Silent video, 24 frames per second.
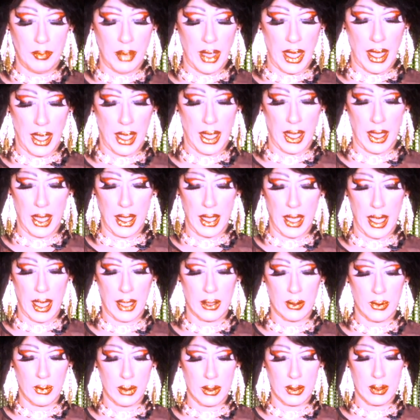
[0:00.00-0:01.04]
by an
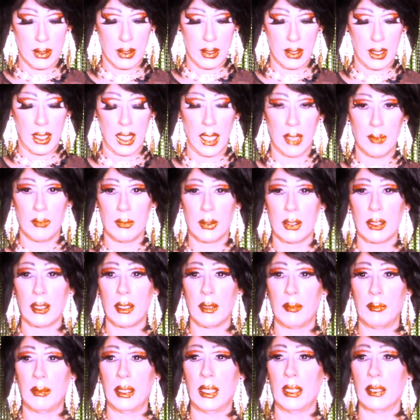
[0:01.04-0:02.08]
actress named
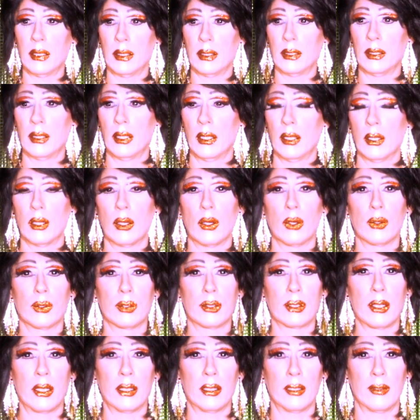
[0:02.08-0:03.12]
Camille
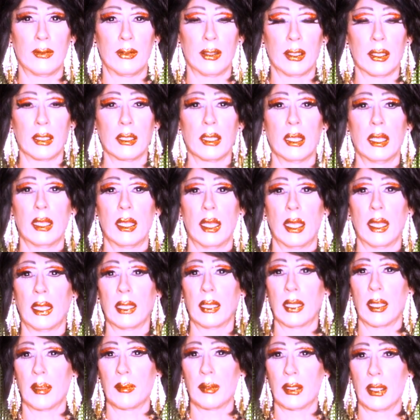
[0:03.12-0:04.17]
O'Sullivan.
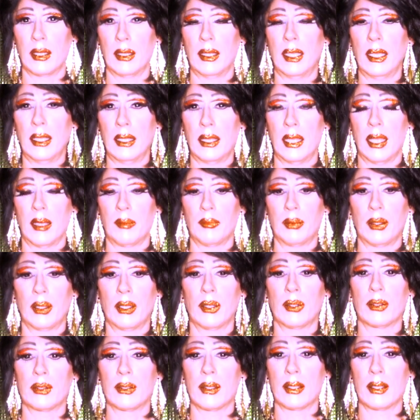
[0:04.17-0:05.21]
And I'm going to link that below